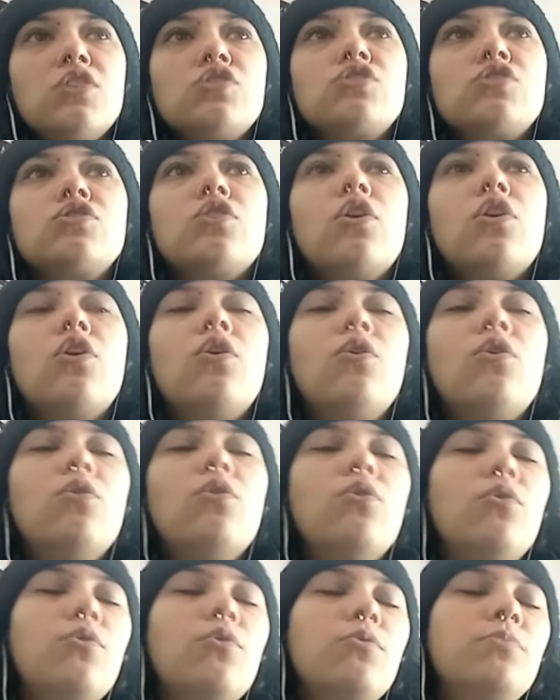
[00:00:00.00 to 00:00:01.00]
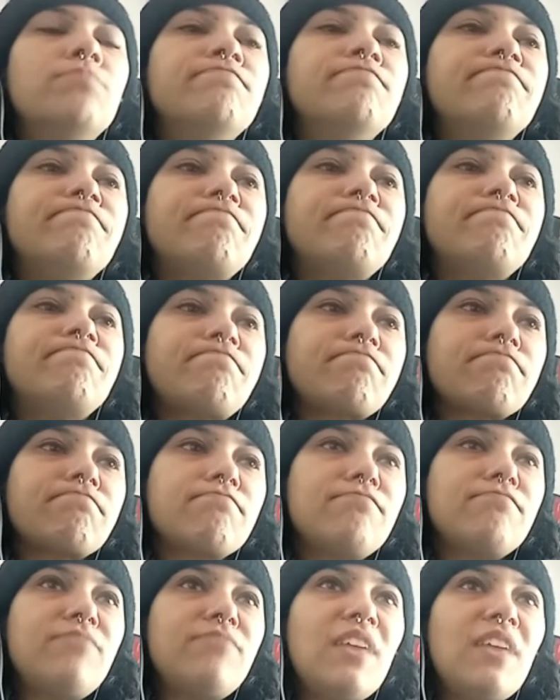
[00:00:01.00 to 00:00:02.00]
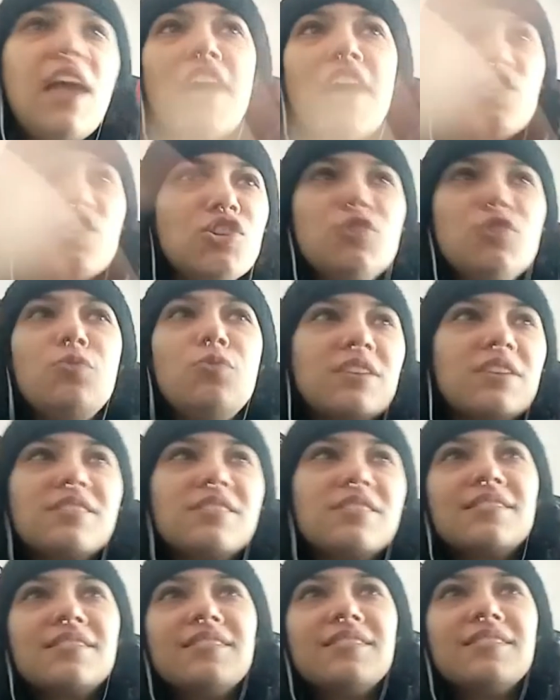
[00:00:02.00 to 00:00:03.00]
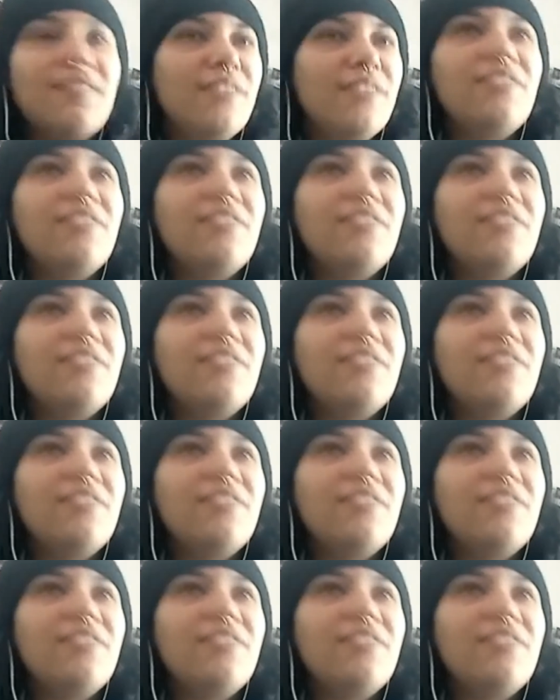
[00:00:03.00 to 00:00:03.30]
So yeah, she was the